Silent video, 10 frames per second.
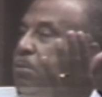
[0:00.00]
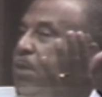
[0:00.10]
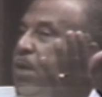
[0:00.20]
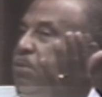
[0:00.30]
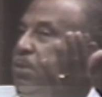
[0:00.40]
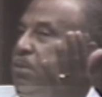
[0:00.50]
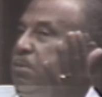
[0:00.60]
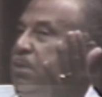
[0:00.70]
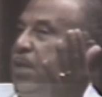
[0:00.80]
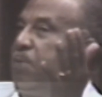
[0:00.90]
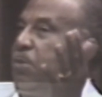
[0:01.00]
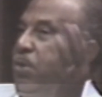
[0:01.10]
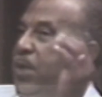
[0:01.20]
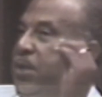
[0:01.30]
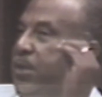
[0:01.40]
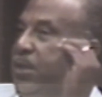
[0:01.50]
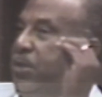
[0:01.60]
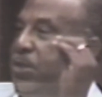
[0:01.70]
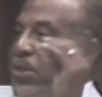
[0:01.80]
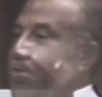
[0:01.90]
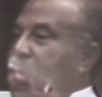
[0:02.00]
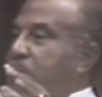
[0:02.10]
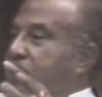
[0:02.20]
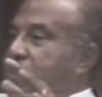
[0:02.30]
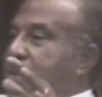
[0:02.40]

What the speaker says: I would think more or less in general,